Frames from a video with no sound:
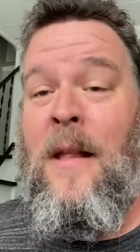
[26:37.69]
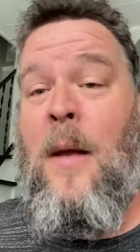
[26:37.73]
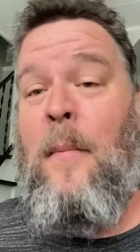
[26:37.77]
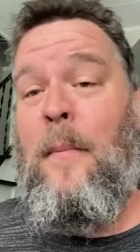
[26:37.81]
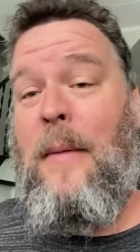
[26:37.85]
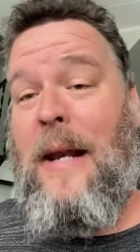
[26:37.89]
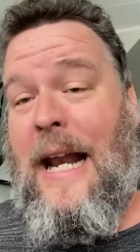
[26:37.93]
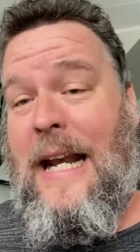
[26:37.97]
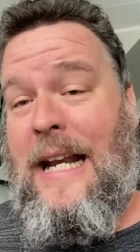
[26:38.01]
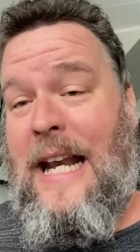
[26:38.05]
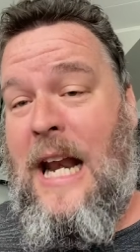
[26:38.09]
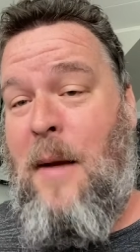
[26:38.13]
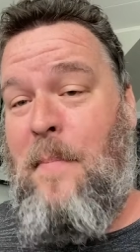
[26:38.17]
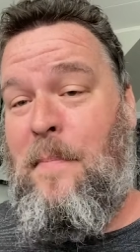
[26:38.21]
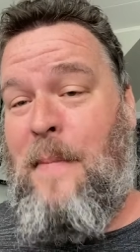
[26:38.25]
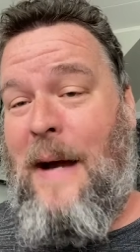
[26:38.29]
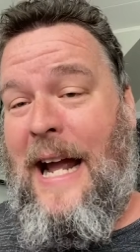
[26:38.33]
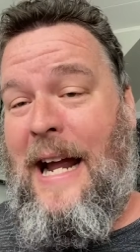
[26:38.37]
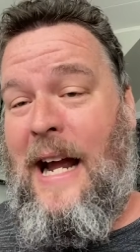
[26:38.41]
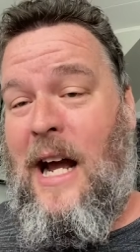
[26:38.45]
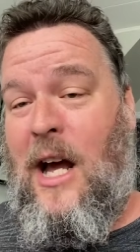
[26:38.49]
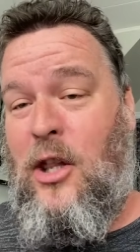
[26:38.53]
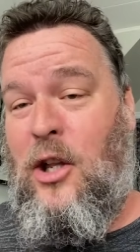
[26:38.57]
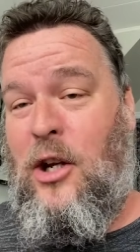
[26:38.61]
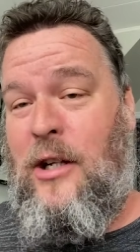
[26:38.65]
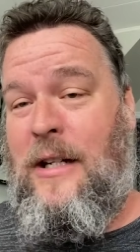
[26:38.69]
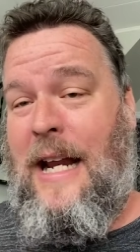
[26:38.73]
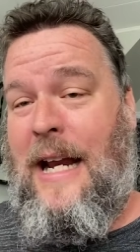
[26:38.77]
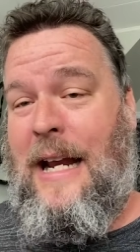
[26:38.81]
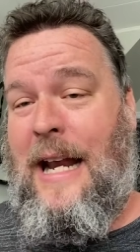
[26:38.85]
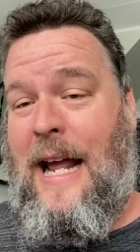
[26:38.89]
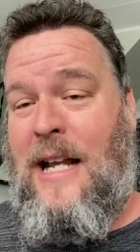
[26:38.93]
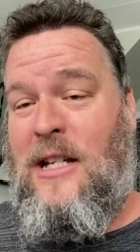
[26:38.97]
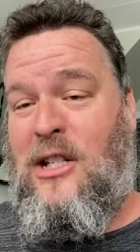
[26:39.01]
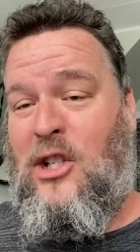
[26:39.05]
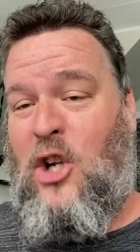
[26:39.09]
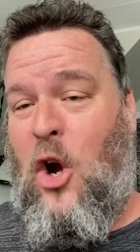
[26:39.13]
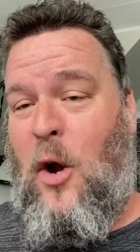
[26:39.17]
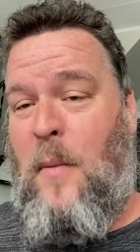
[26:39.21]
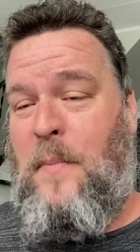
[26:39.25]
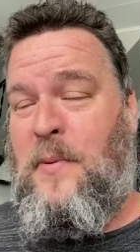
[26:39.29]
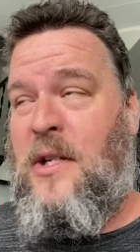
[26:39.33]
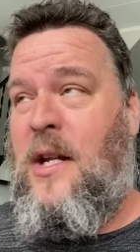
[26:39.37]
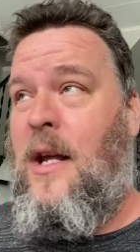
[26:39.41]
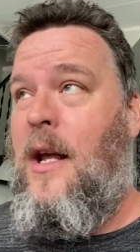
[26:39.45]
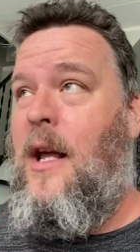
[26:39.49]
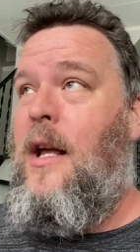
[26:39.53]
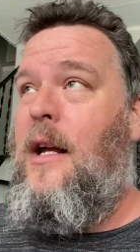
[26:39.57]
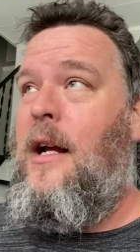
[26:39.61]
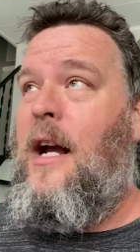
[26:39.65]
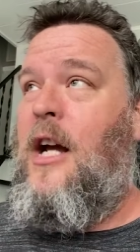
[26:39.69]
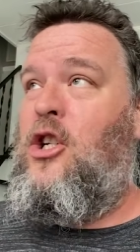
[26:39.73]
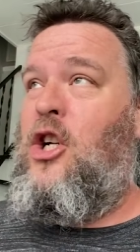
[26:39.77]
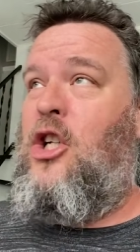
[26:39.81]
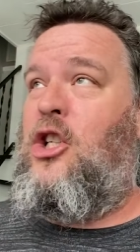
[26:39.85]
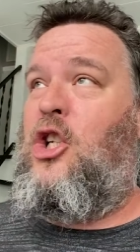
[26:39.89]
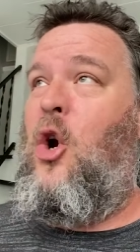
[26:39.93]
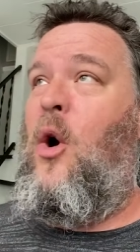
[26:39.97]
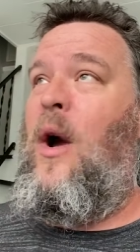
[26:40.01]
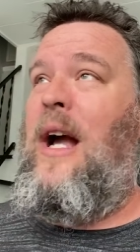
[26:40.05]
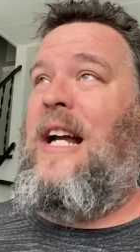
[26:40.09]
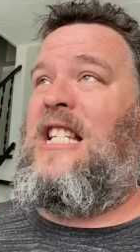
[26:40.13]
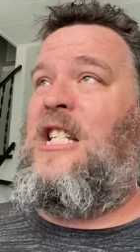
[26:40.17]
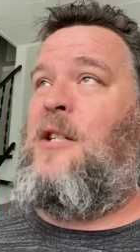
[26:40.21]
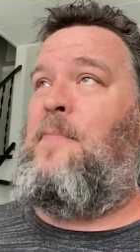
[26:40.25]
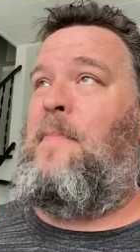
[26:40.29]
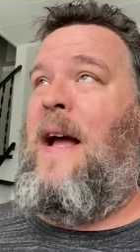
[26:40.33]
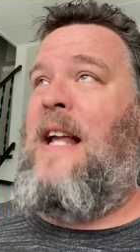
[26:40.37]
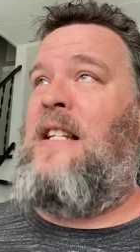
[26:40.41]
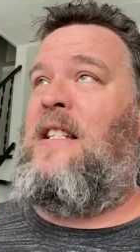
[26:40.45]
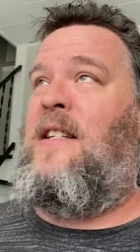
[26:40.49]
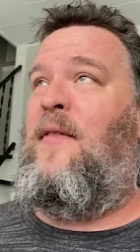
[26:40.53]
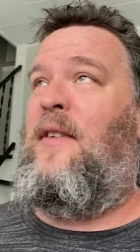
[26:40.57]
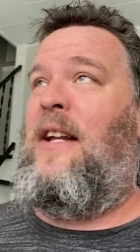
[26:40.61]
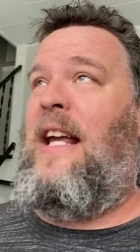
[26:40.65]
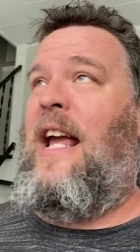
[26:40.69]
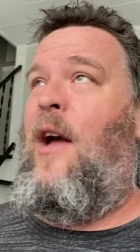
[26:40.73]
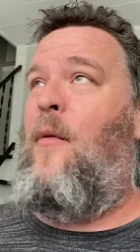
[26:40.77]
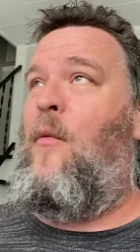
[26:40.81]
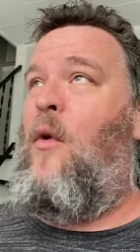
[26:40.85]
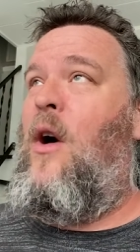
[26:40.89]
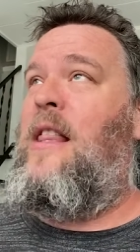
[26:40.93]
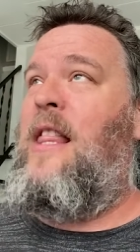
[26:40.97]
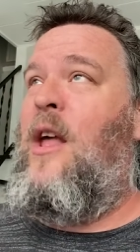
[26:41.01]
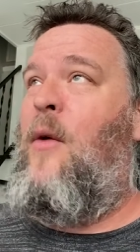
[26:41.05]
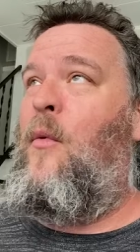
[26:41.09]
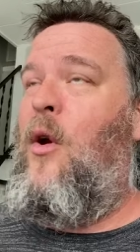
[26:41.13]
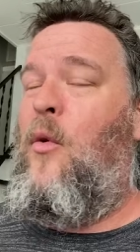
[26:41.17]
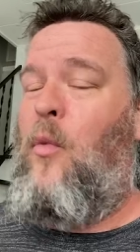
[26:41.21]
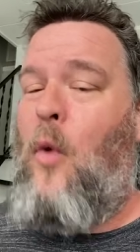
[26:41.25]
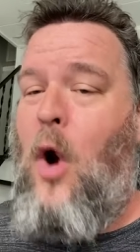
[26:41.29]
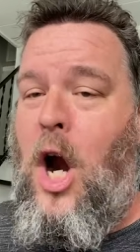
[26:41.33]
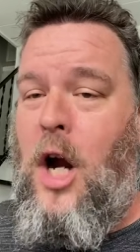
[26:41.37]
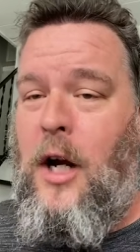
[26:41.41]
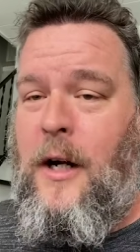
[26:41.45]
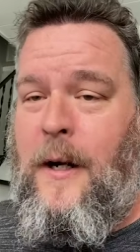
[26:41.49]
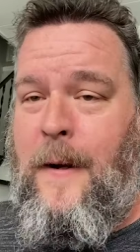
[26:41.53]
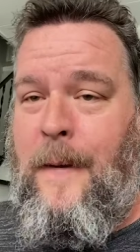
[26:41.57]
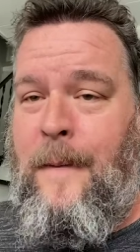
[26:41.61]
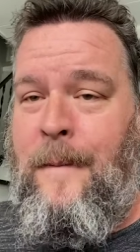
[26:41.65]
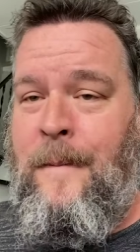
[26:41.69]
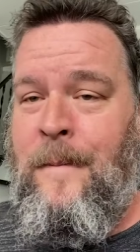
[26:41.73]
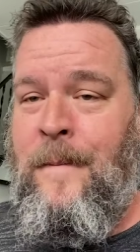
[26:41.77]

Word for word: But I didn't buy other day-night scopes because they're too expensive to get one that would work.